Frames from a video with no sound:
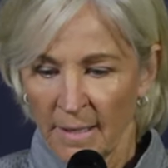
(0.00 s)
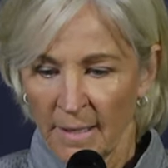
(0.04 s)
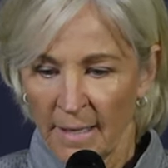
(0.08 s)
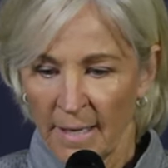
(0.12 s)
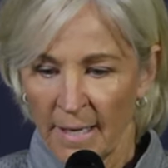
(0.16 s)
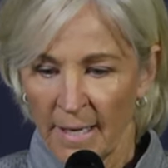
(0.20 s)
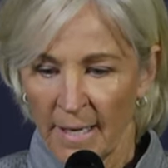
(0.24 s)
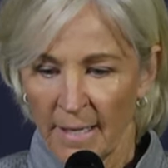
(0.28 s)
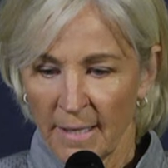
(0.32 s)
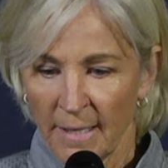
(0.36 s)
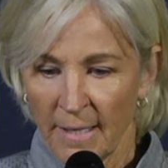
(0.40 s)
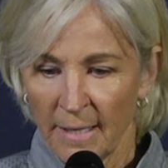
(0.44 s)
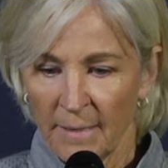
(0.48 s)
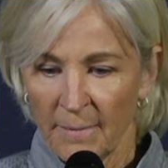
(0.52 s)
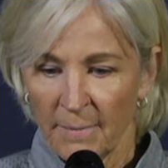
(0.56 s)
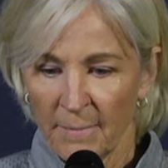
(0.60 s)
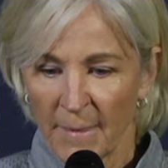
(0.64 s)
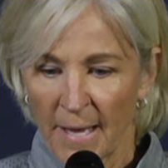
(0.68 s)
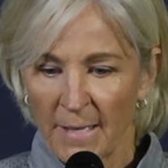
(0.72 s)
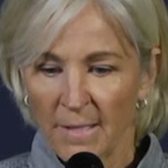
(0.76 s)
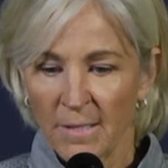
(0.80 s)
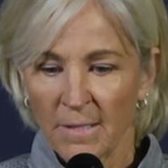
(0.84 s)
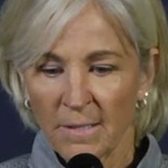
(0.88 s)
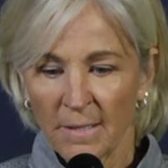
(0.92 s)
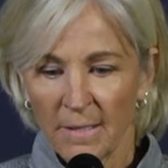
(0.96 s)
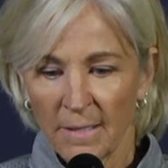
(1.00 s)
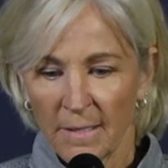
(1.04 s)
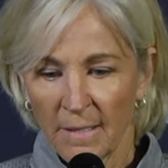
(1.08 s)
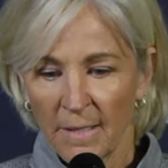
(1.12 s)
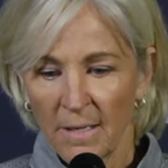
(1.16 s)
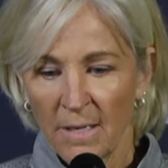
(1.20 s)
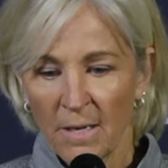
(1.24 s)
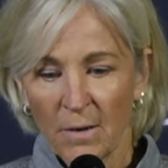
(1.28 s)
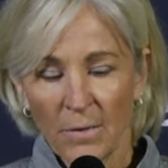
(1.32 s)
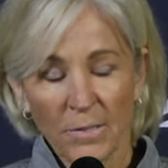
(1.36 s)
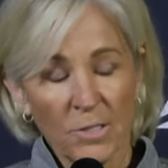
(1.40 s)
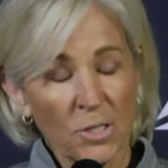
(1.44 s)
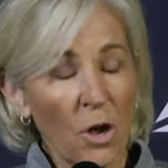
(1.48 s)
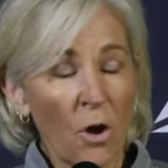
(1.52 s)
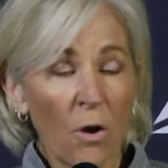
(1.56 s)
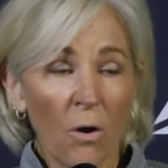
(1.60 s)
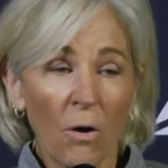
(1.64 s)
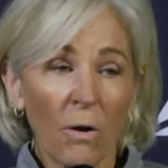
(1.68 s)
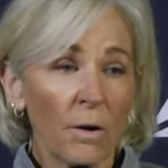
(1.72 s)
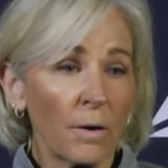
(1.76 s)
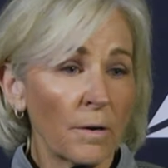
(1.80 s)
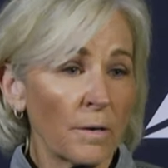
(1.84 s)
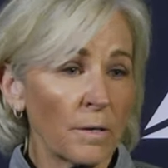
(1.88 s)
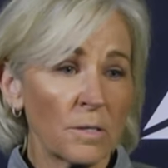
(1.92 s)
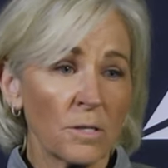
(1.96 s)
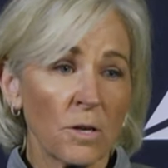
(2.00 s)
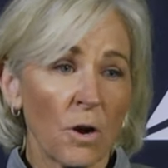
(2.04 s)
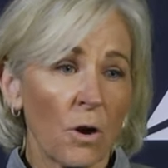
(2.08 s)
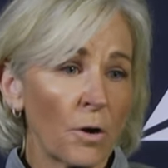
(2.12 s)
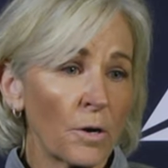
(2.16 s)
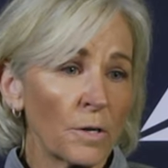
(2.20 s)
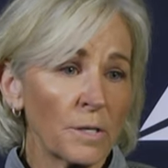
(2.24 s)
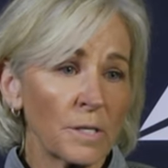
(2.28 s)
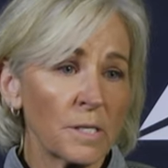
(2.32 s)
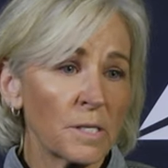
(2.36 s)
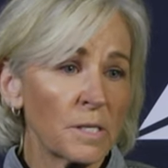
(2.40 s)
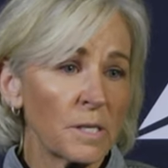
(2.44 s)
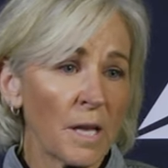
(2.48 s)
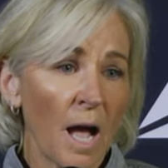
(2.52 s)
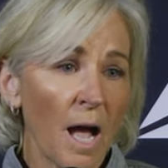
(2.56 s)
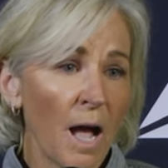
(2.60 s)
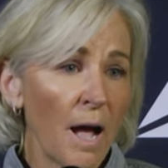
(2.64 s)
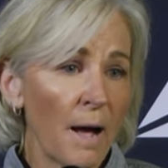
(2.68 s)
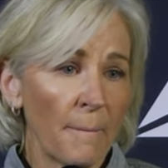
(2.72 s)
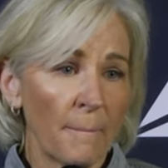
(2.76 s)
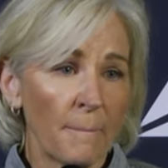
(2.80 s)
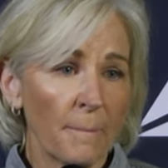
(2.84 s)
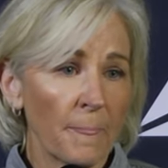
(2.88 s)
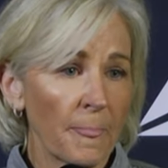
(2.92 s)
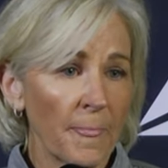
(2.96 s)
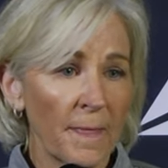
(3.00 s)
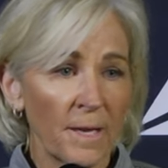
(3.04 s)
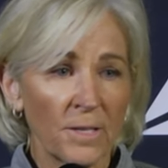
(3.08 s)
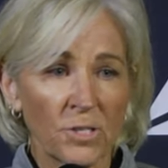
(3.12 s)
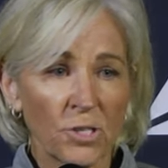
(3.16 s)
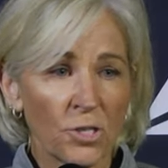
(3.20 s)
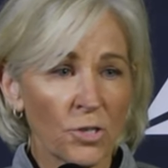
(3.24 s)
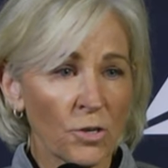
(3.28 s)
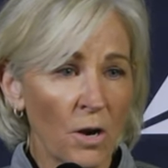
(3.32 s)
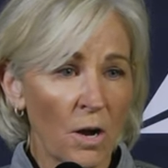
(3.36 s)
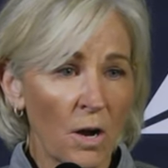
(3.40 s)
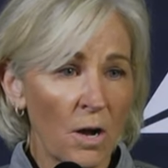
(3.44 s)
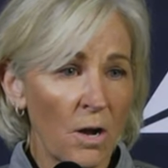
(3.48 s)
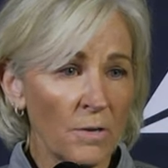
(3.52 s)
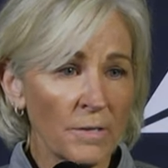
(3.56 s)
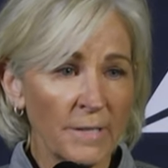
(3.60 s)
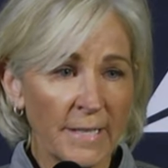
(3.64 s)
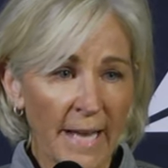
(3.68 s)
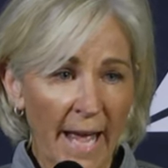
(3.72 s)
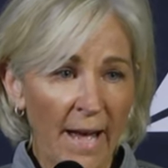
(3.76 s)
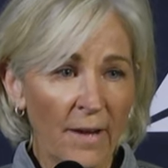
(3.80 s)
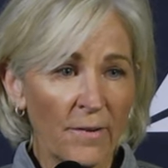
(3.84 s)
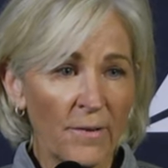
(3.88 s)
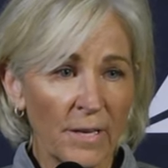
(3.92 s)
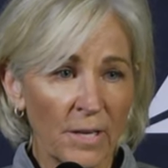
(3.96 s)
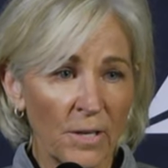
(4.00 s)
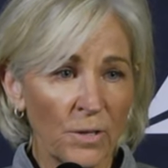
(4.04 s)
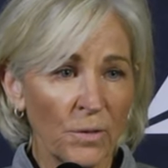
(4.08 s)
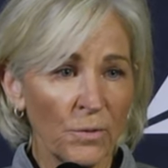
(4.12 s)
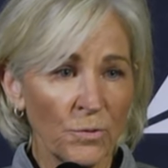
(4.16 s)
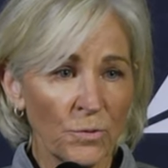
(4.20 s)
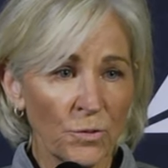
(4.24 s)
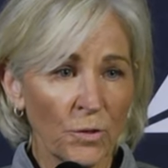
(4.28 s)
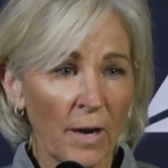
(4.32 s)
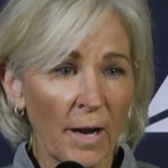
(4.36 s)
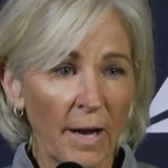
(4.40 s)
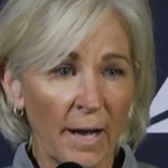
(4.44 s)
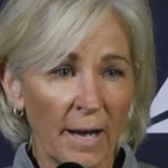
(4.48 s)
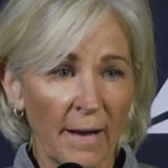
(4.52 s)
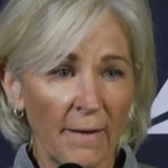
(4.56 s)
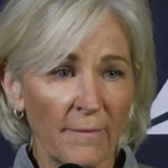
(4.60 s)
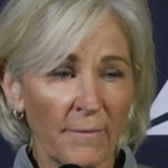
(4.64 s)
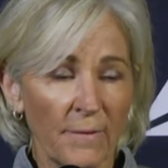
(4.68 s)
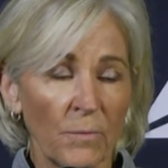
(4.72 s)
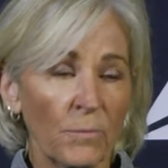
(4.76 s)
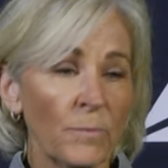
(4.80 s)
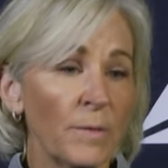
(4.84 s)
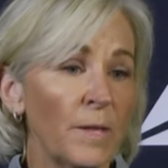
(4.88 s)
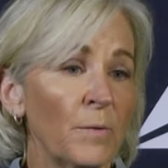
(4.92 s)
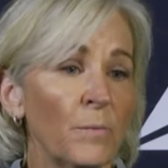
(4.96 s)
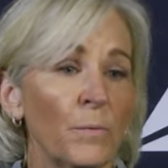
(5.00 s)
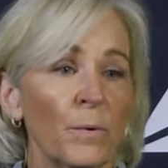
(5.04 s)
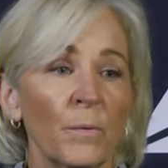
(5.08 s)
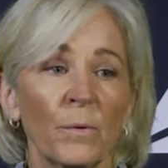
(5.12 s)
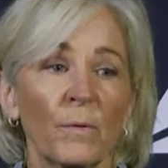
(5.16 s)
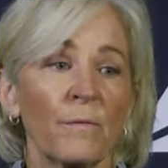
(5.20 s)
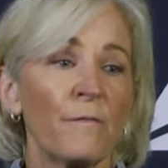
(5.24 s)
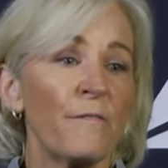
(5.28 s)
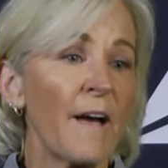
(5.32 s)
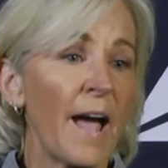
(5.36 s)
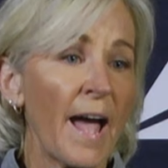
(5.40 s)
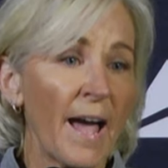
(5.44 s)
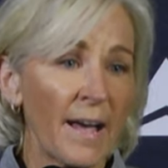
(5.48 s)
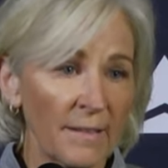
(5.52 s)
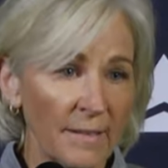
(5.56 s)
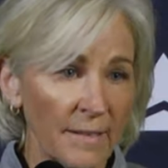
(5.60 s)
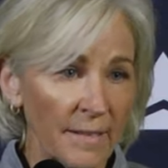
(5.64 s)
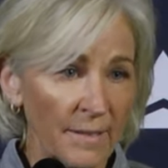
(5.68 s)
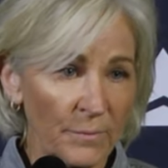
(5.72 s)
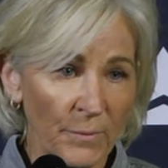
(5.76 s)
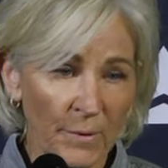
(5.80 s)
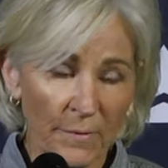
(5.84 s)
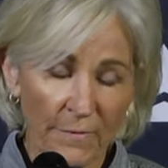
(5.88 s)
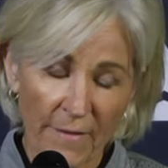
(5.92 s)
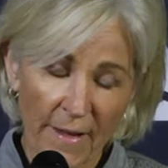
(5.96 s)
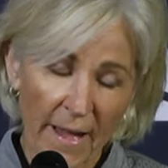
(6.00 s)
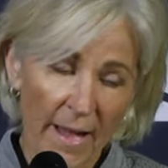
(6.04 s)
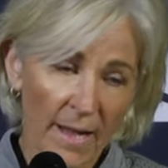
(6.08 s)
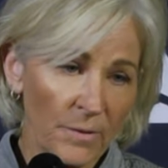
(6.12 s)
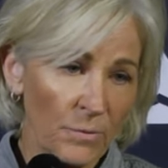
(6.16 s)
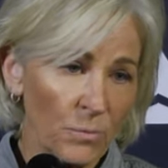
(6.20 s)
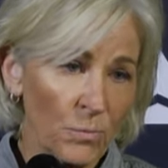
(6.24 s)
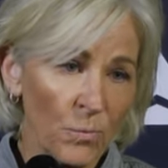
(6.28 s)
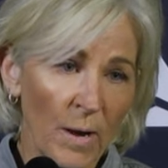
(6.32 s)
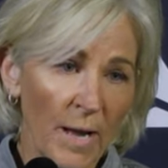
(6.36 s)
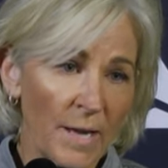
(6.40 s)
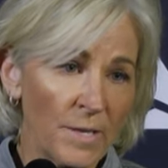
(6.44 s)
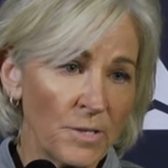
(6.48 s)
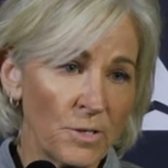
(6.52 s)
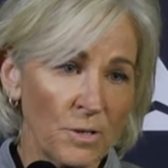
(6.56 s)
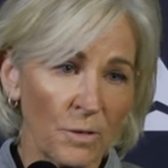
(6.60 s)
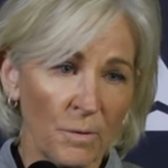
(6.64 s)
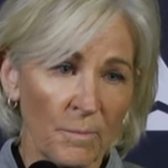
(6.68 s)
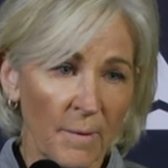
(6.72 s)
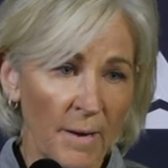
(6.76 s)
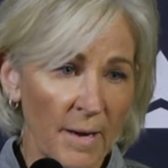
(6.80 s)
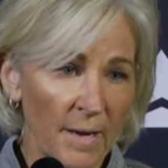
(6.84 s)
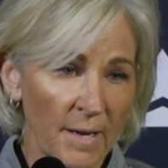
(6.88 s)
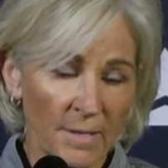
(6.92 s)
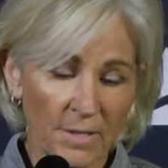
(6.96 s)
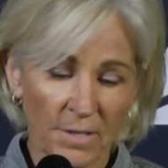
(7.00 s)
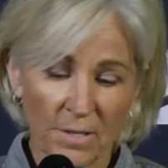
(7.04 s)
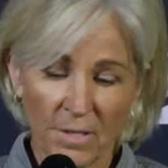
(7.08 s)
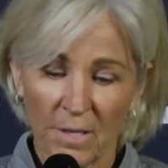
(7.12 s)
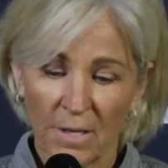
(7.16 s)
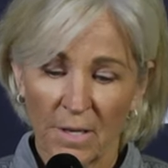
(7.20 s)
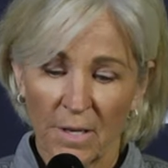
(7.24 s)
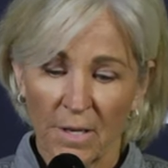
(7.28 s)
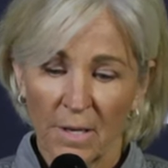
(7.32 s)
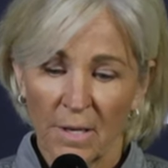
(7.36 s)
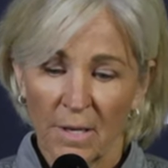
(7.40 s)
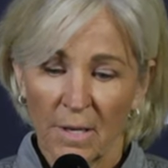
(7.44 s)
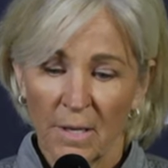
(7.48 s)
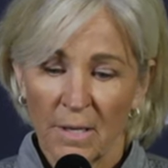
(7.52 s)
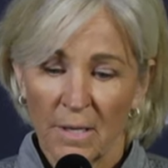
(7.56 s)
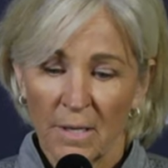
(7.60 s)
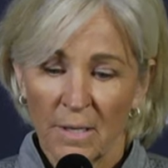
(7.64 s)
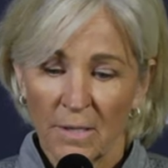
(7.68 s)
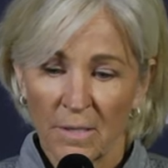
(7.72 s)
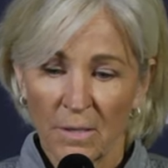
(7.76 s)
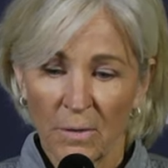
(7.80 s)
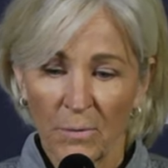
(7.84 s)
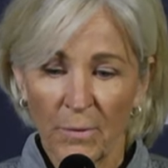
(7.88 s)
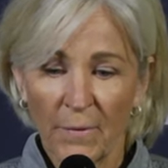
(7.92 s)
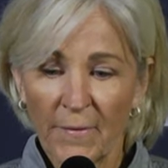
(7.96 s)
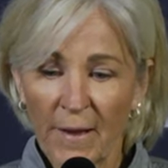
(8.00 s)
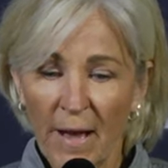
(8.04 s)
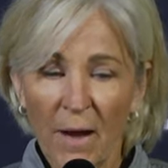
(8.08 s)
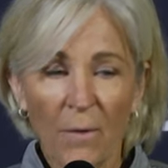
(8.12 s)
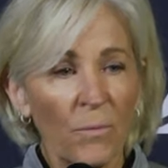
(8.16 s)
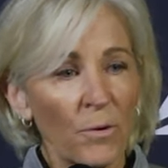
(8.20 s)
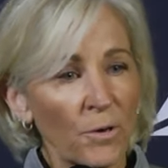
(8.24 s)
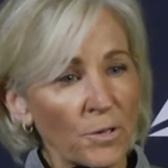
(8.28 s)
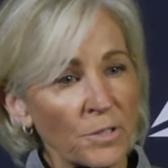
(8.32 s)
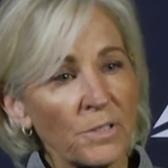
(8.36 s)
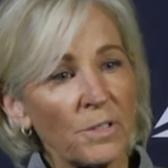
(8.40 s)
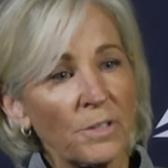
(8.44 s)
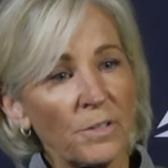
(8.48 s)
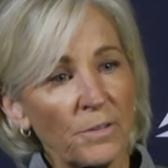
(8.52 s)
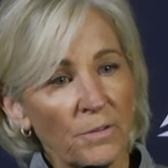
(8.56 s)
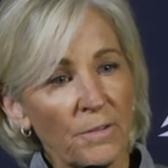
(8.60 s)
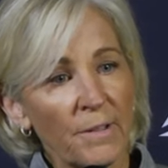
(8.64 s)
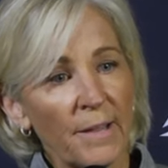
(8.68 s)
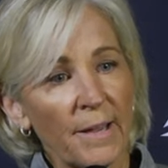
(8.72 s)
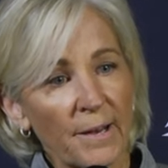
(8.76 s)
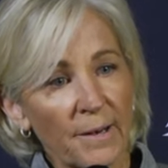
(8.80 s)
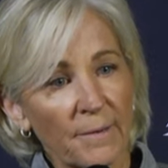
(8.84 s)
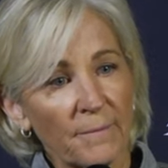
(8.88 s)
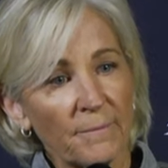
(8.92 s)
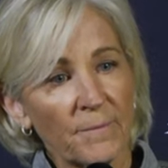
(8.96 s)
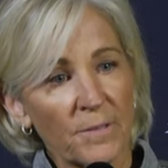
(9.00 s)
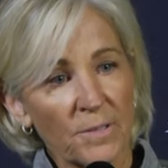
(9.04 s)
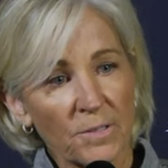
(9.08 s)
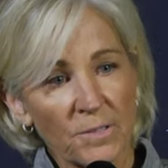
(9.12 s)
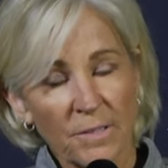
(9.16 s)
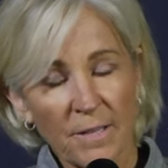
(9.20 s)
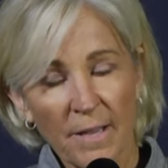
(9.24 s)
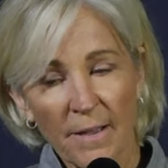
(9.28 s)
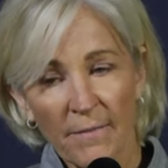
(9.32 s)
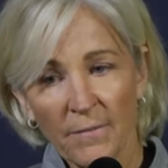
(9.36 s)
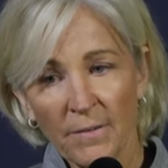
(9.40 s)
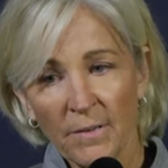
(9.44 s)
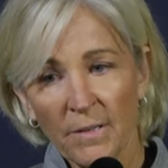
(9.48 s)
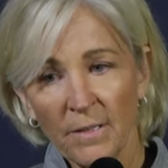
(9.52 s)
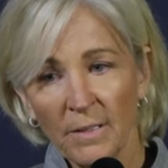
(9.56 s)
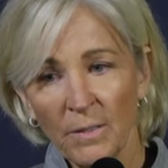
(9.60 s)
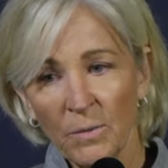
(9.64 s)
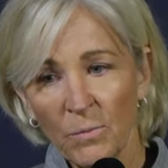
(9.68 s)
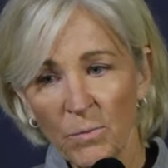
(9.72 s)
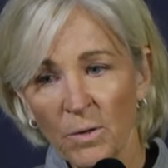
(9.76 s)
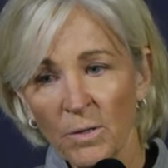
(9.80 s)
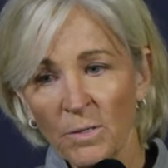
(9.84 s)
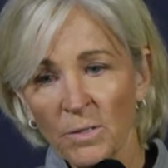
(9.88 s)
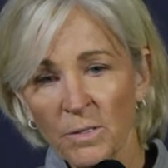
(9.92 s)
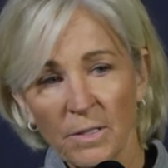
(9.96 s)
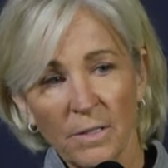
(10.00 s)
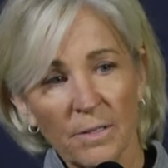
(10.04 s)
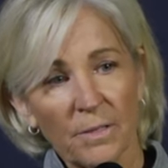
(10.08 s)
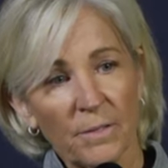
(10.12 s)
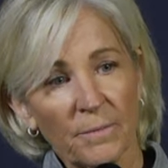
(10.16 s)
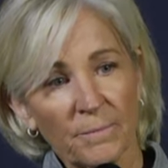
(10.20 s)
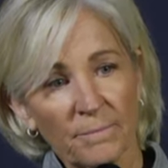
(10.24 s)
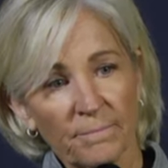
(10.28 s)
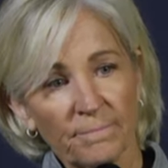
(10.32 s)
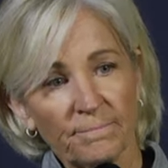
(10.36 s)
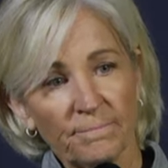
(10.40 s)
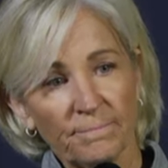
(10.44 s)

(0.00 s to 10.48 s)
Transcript: And that's, you know, it's hard. It's hard to stop a strong downhill drive. And then we were fouling. We fouled way too much. So we've got work to do there. There's definitely work to do.